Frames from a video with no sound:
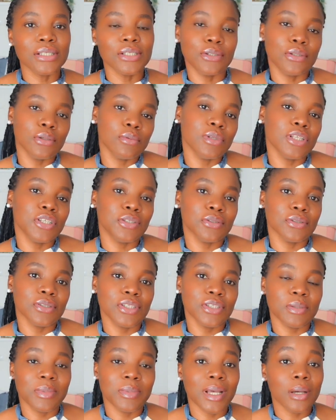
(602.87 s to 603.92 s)
into a
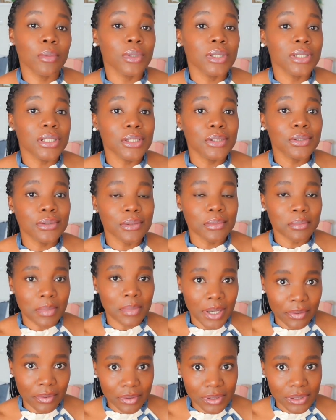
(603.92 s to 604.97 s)
relationship that will lead to
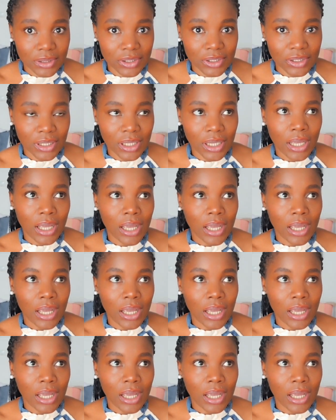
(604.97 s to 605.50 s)
marriage.